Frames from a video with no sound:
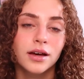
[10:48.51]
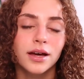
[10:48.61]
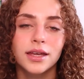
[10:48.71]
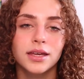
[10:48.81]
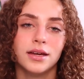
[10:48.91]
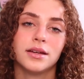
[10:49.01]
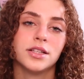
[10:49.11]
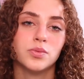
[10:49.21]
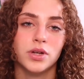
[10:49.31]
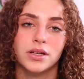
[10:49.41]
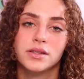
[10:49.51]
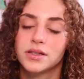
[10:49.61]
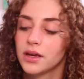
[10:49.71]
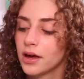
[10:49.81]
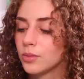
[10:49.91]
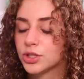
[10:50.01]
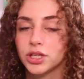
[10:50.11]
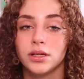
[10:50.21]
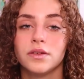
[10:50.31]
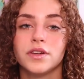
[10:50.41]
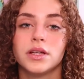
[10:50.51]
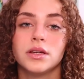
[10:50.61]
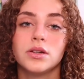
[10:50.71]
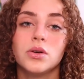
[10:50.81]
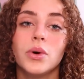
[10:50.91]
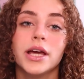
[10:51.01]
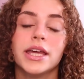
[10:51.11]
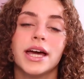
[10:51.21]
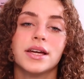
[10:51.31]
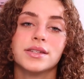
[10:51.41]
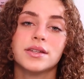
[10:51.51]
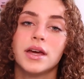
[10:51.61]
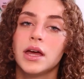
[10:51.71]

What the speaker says: I can't express how much I love it. No white cast.